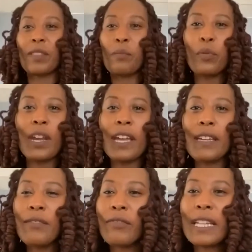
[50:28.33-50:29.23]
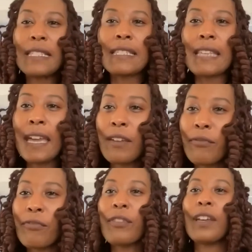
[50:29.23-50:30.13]
brave and
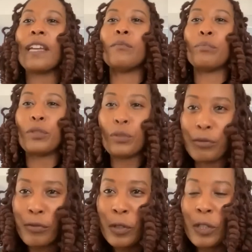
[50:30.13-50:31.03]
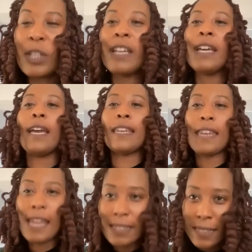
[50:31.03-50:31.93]
safe and beautiful
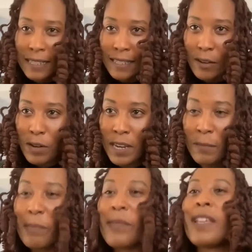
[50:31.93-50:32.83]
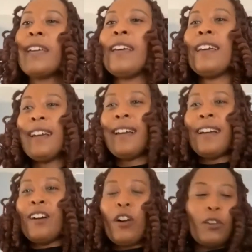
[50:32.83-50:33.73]
and necessary.
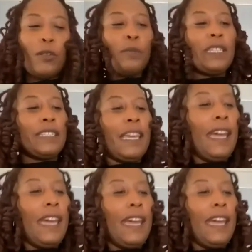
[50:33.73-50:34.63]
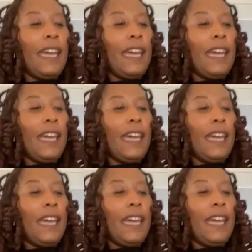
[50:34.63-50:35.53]
Olumide,
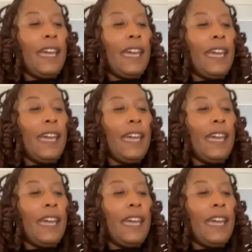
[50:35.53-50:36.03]
we want to